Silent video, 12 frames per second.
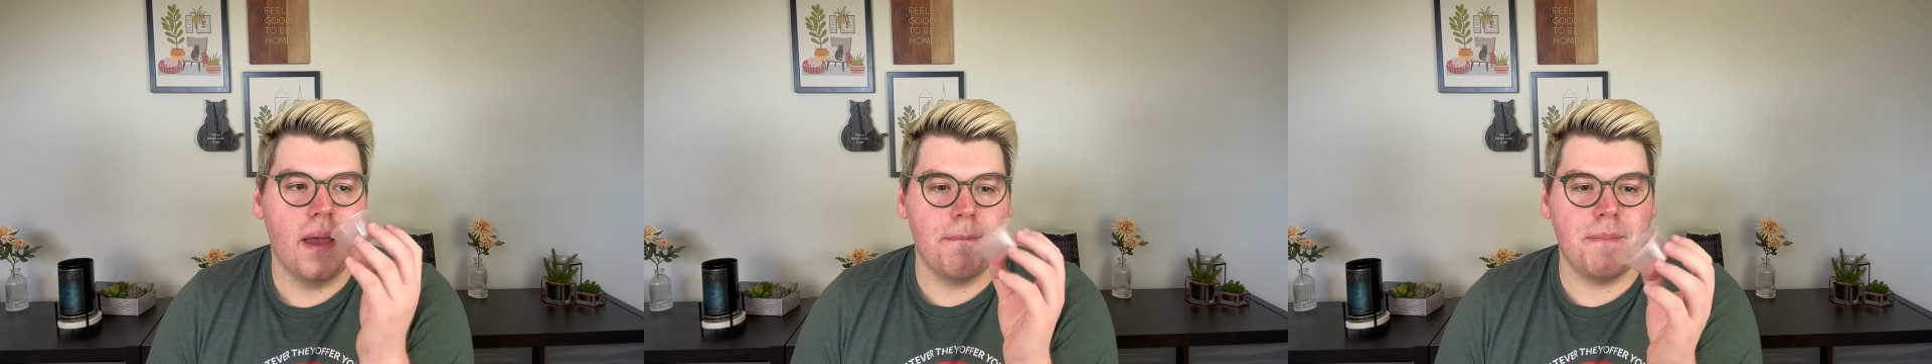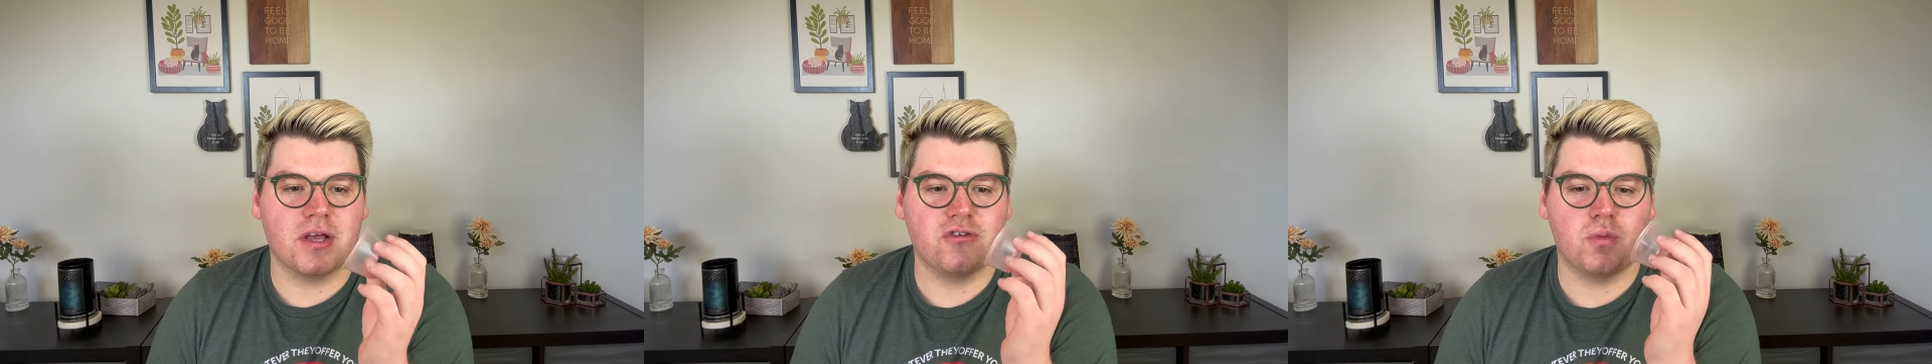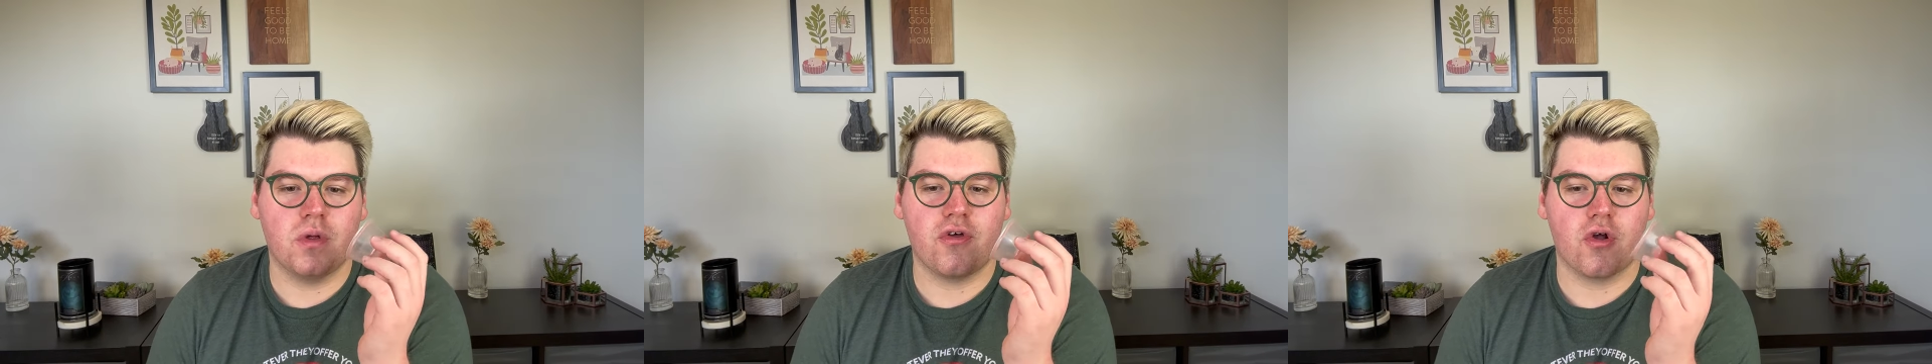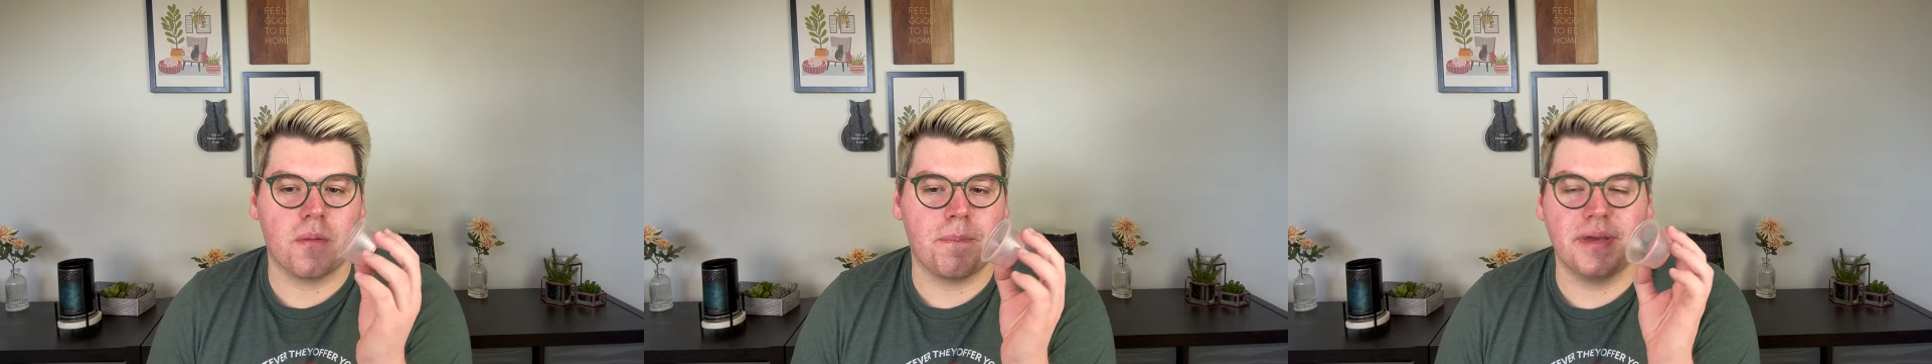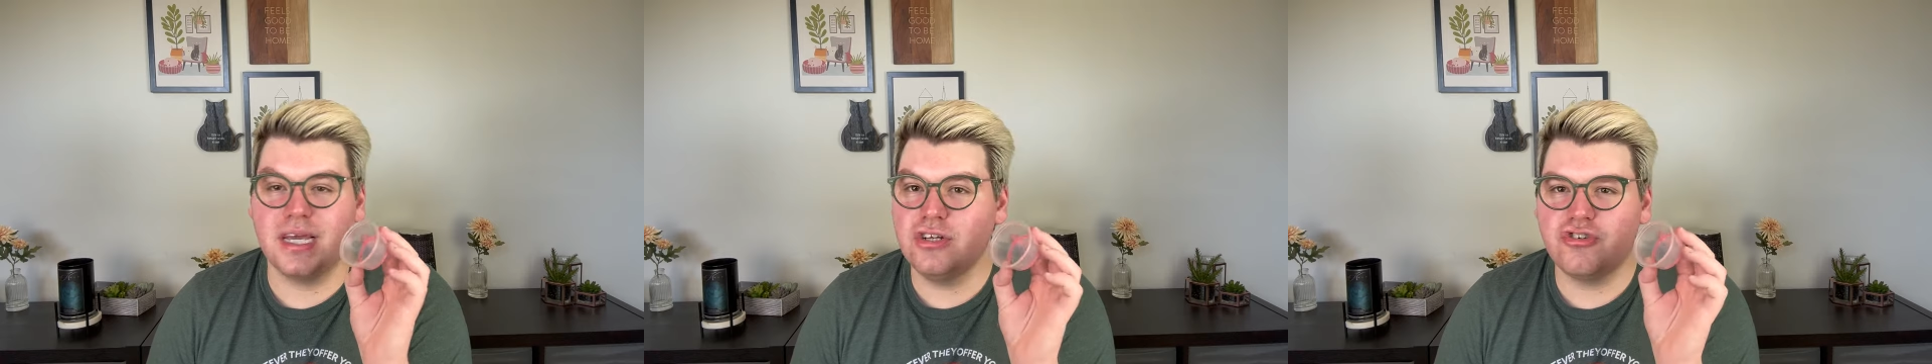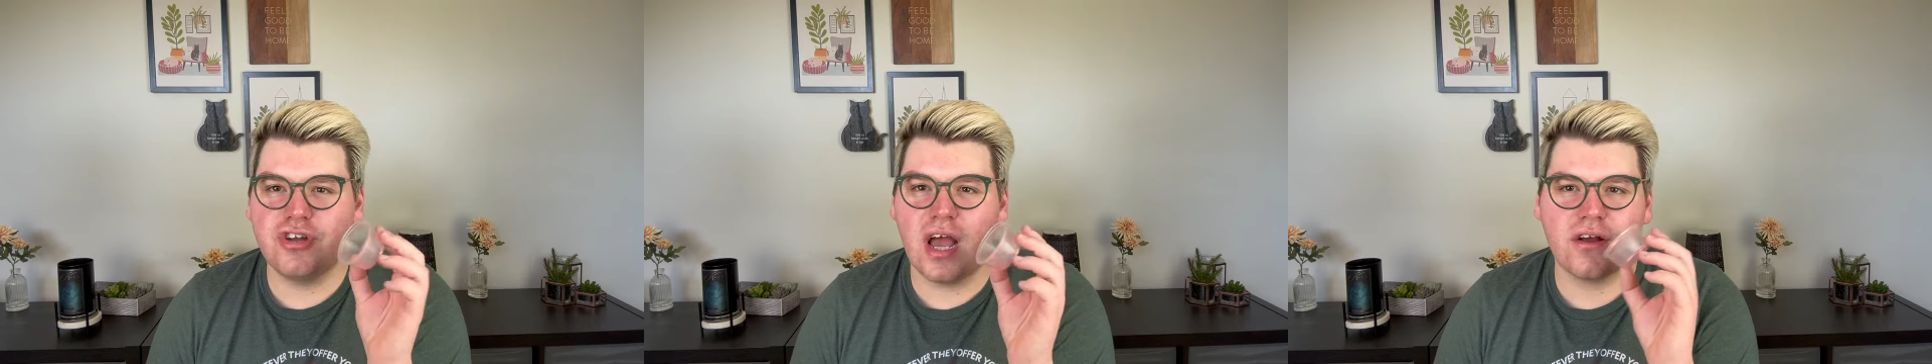mixed with her
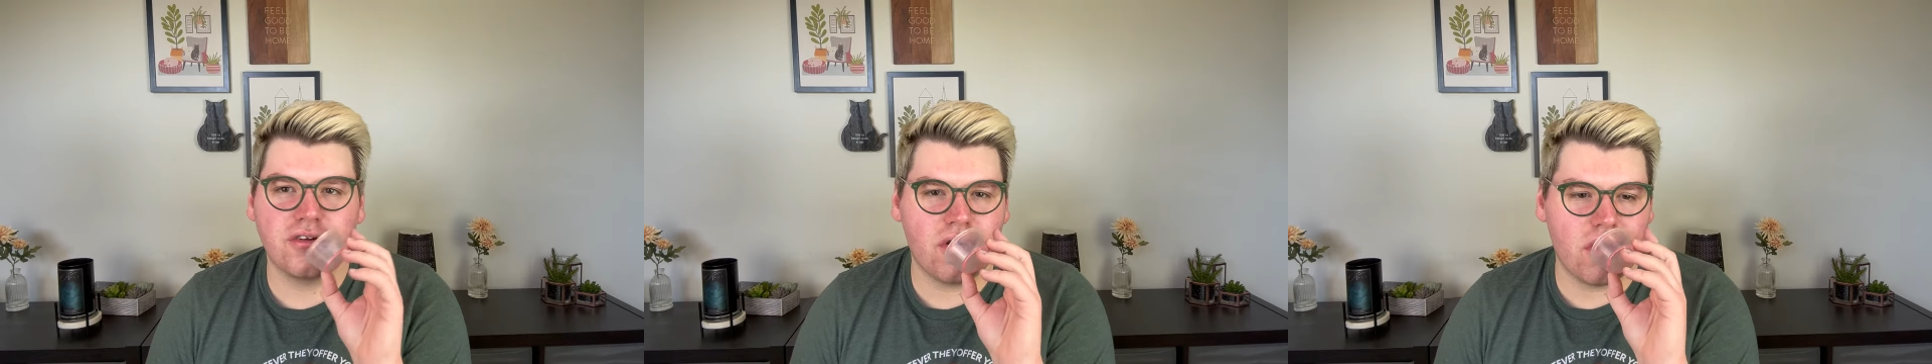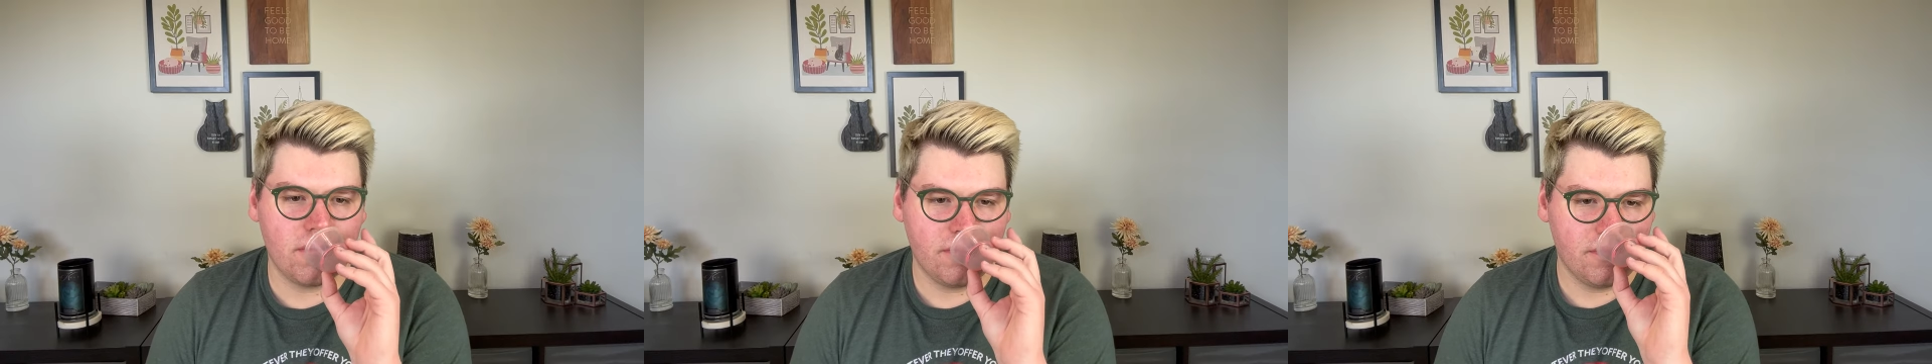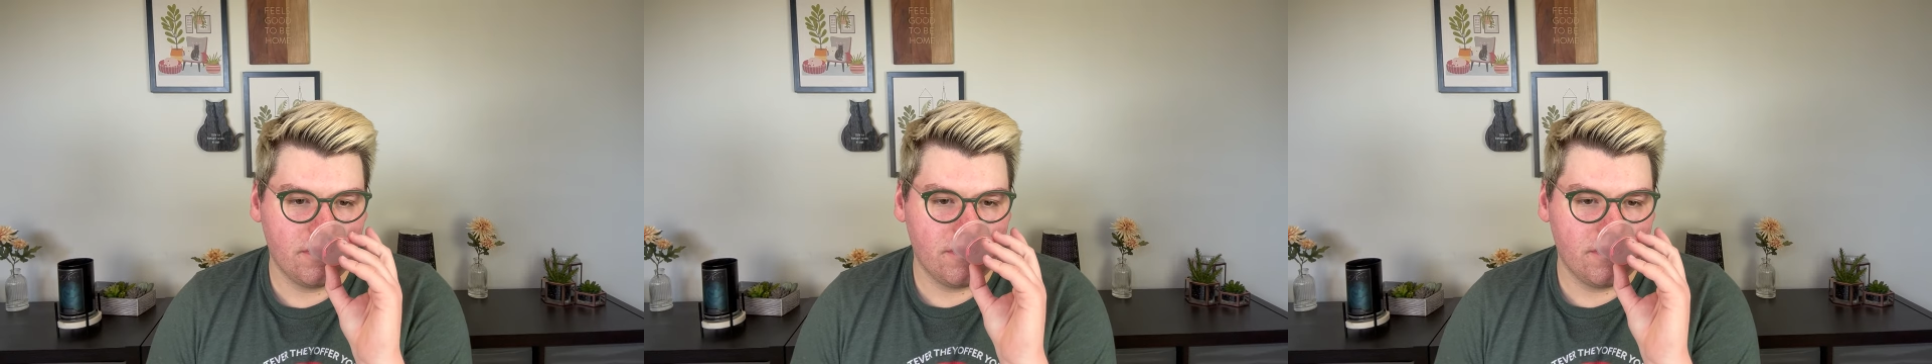peach nectar.